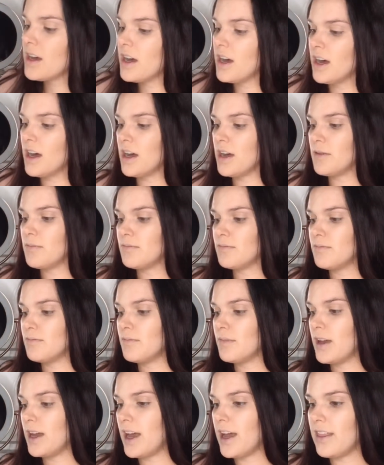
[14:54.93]

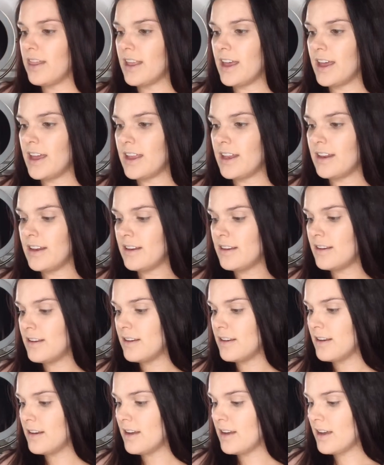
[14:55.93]
And then
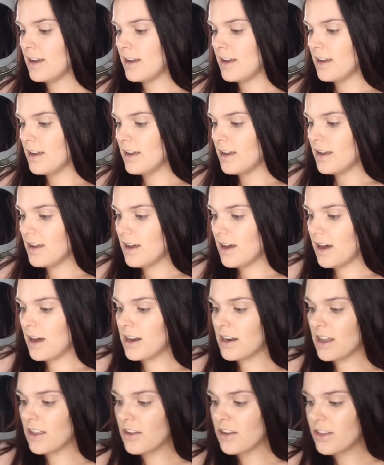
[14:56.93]

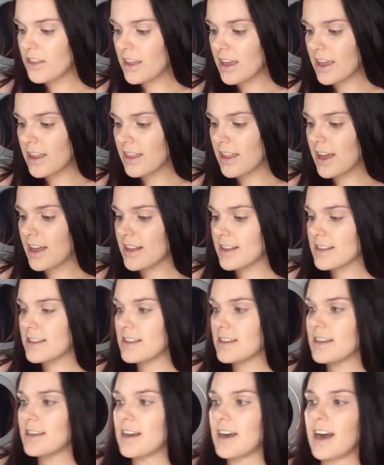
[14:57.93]
Another thing that
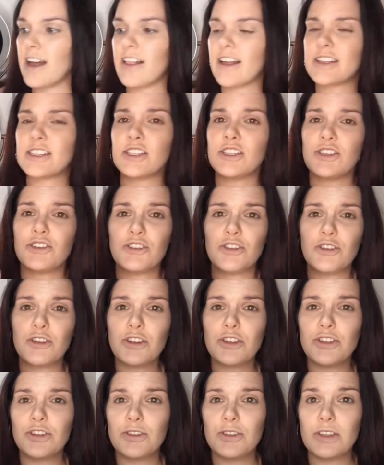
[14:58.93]
I like to do, you
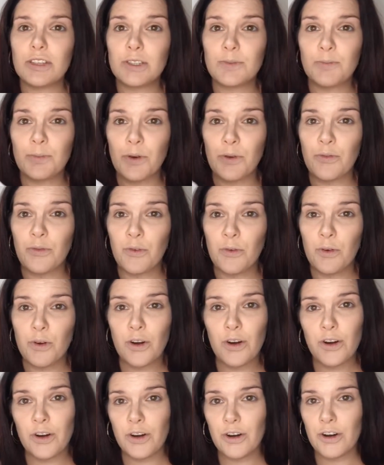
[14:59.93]
could do this before
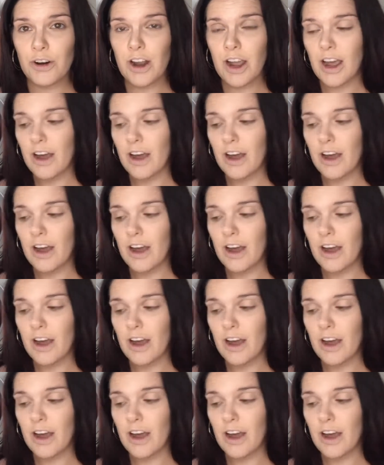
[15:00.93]
or